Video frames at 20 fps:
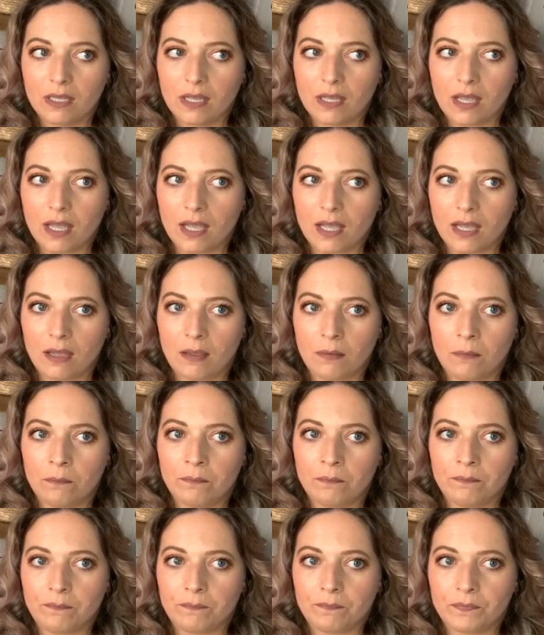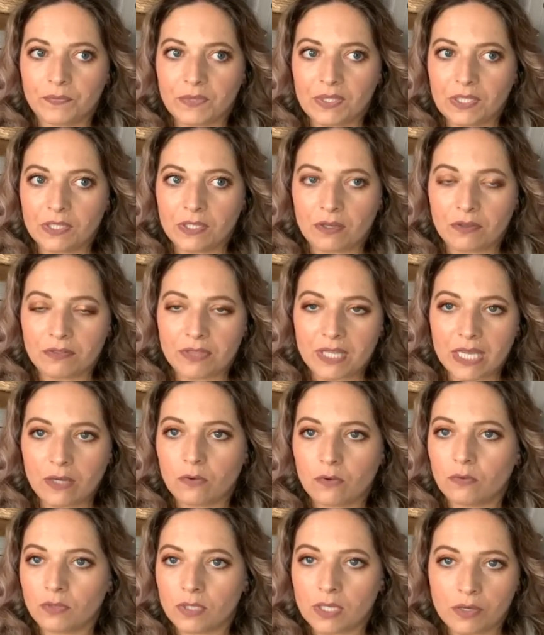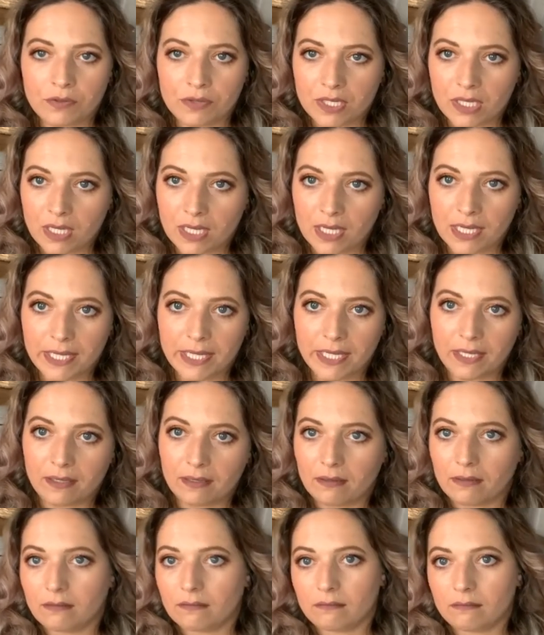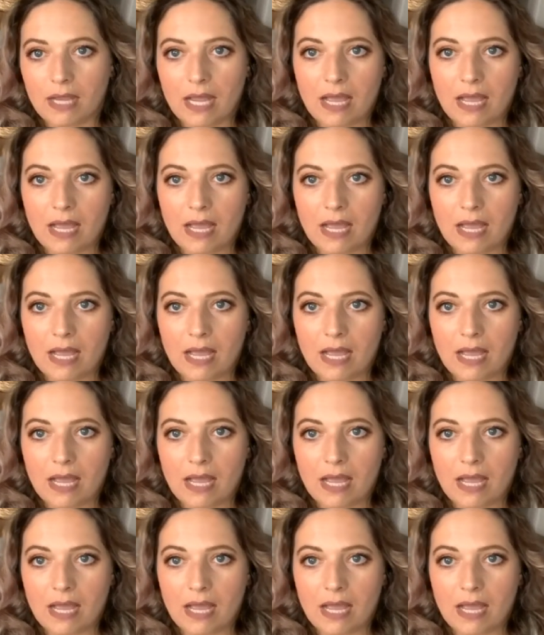you know, they all know that I have